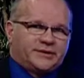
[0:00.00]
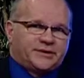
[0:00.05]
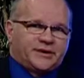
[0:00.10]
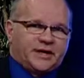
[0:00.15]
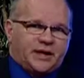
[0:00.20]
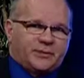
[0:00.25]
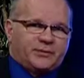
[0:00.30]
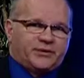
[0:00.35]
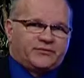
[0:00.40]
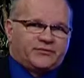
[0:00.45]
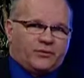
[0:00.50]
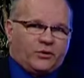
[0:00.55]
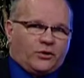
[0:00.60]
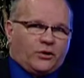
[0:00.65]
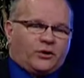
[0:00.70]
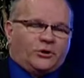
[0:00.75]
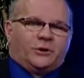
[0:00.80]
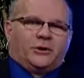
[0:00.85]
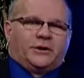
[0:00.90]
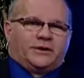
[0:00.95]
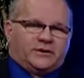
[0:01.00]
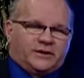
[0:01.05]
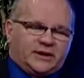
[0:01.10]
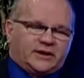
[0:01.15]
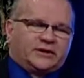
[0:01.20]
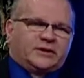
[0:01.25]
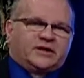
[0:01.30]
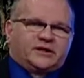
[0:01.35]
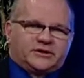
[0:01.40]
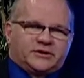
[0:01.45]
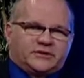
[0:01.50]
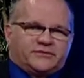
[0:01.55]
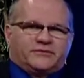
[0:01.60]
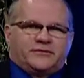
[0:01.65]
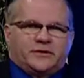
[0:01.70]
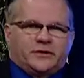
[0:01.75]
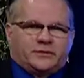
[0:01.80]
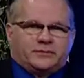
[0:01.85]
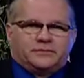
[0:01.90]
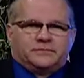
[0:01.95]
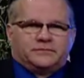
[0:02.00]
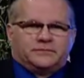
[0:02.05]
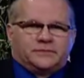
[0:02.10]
the day before, they'd let you film.